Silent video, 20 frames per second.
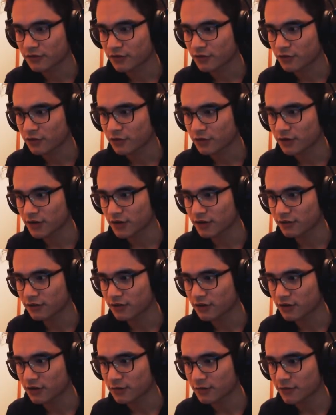So, I
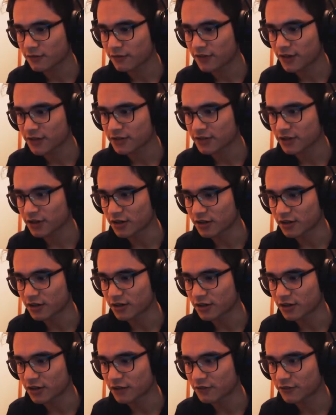could toggle my flashlight on
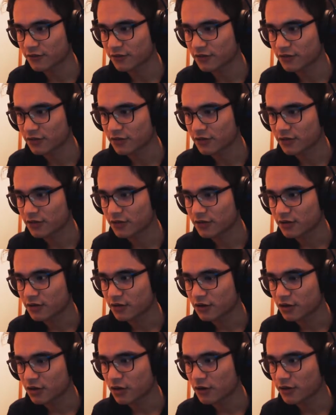and off.
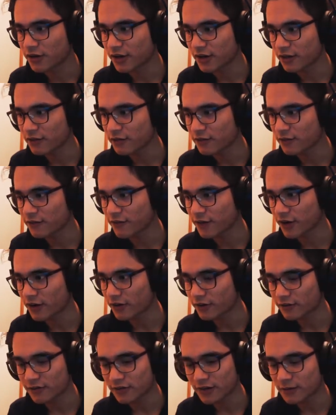Oh, can I use a
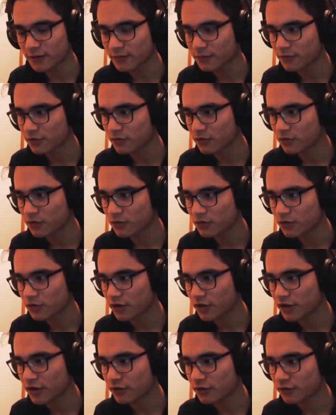fire escape?
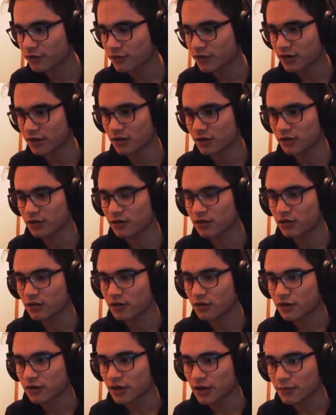Or can I go through here?
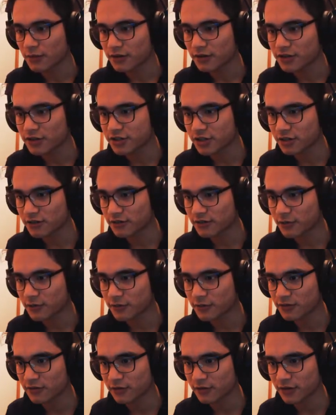I'm gonna check to see
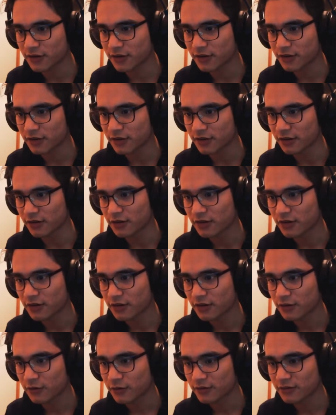what's around here.
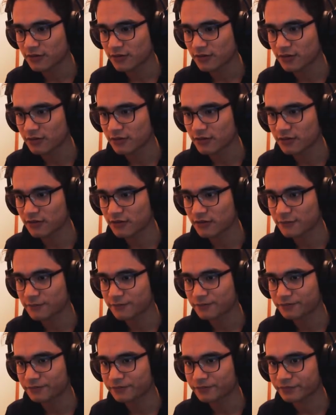What's this?
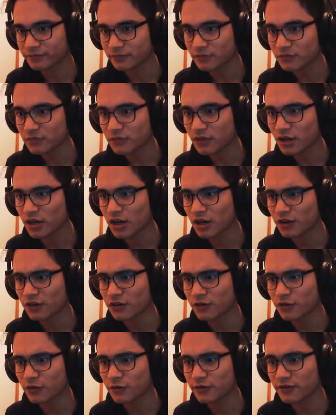I
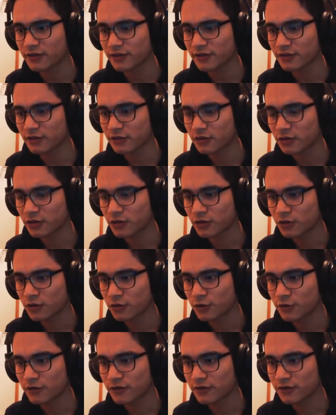don't know who's it
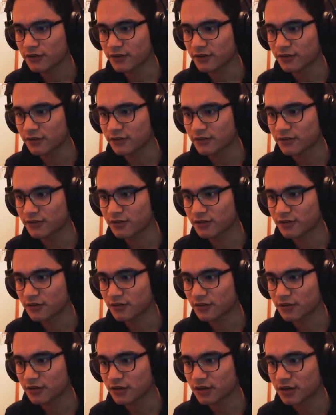whose it is.
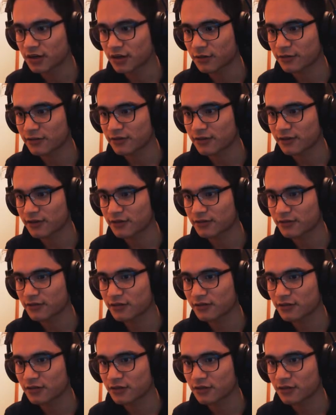Uh, what's
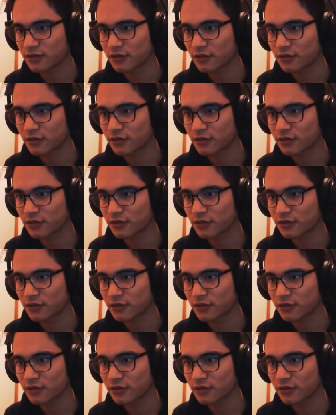this?